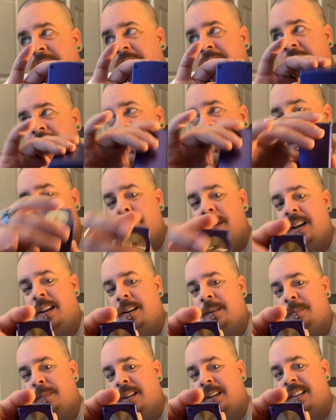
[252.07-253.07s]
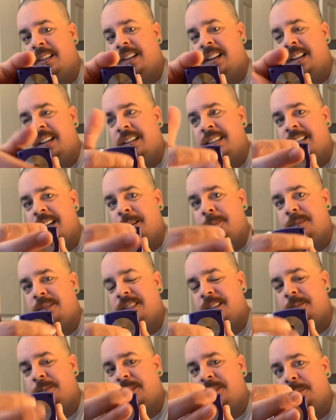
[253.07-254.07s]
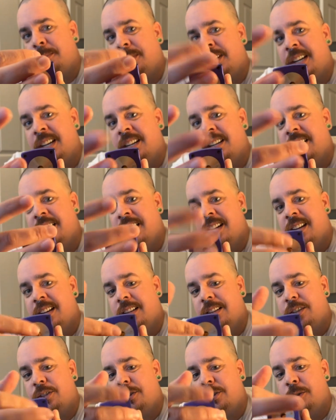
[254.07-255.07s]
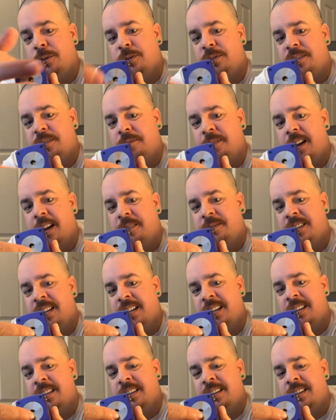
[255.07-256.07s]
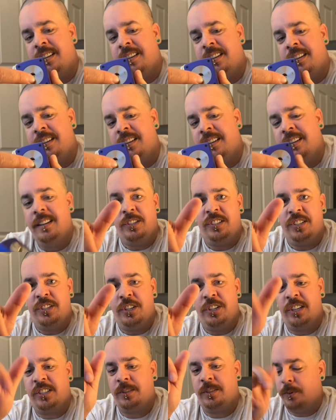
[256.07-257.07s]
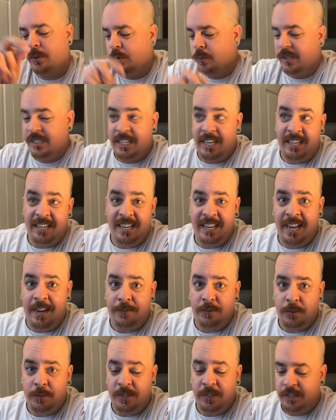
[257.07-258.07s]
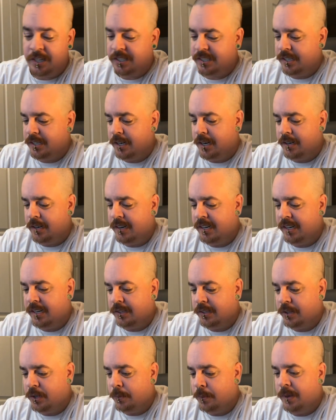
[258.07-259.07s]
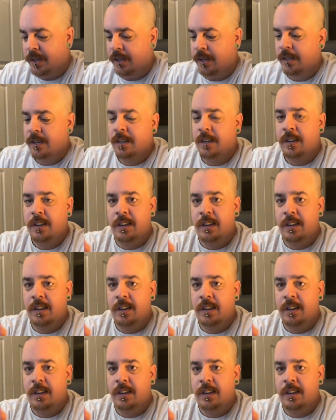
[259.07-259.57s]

Nothing on the bottom. Nothing on the top except for the plate. Screws, the 510. Is adjustable, which I did have to adjust it already a little bit.